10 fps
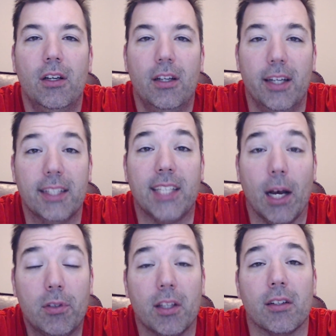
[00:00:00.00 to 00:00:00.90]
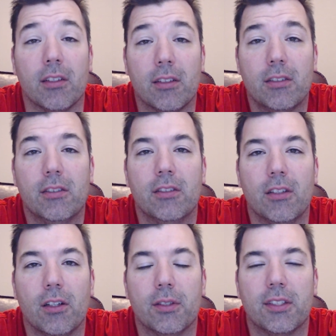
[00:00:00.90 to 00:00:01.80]
it's out there.
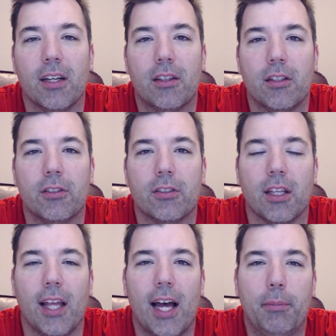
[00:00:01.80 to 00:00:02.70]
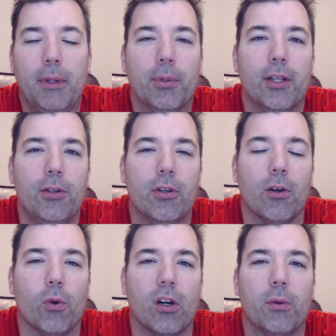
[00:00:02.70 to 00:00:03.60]
It's out there. There's a lot of people that you
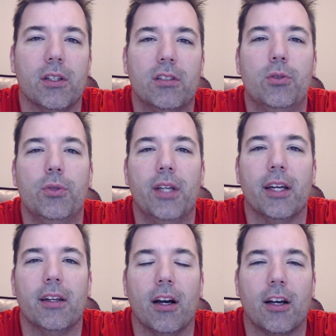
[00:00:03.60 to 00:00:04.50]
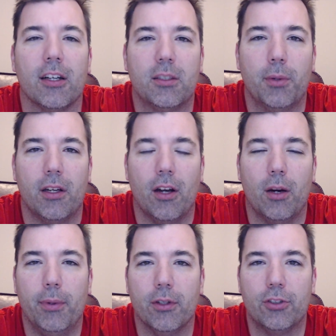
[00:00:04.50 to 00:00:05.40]
can work with to get a custom guitar
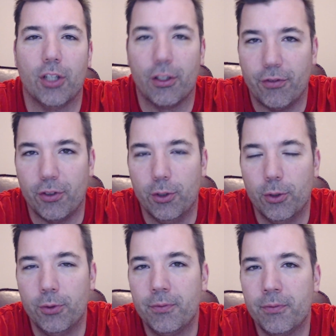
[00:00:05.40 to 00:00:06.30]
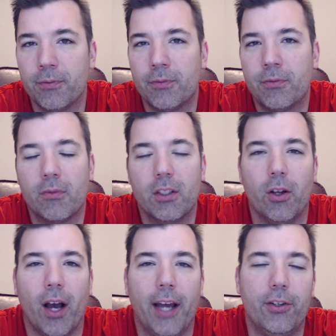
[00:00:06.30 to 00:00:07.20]
built just for you.
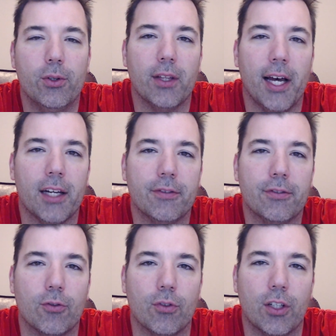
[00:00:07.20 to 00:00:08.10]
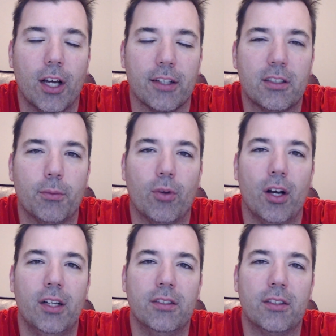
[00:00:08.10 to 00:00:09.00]
I do a lot of custom
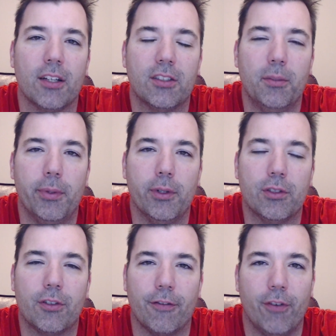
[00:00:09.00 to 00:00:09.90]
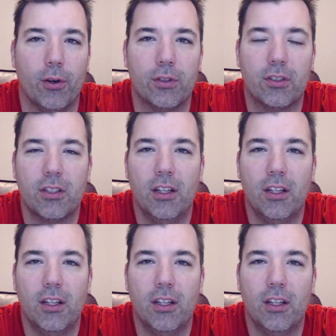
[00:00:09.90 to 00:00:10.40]
runs, custom builds for folks,